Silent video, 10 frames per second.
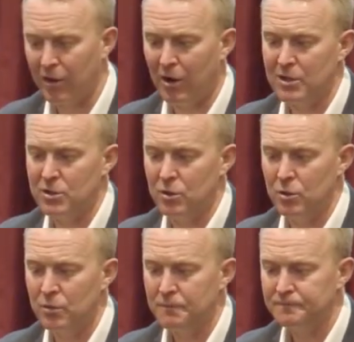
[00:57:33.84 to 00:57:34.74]
that I
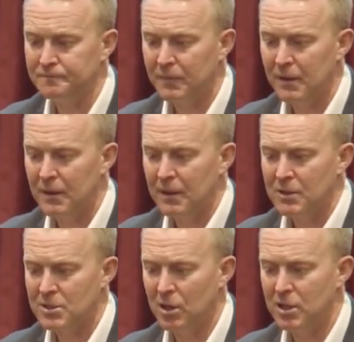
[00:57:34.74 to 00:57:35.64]
do,
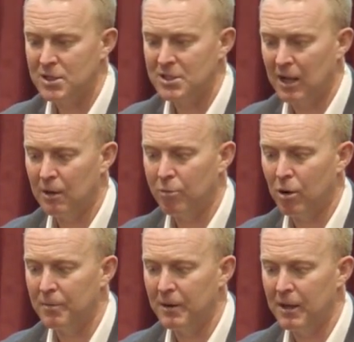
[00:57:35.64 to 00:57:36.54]
so you sell a
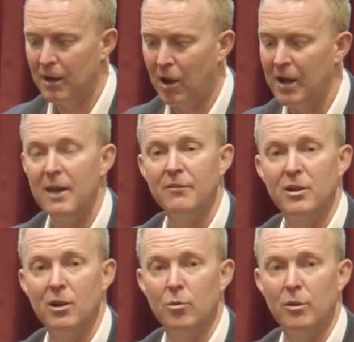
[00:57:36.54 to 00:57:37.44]
property, I never
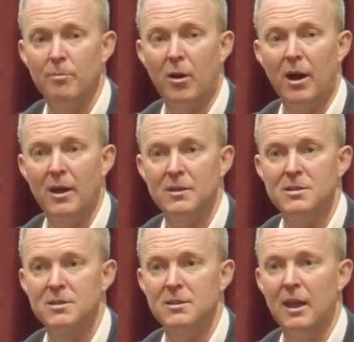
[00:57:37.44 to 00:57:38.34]
deal with buyers.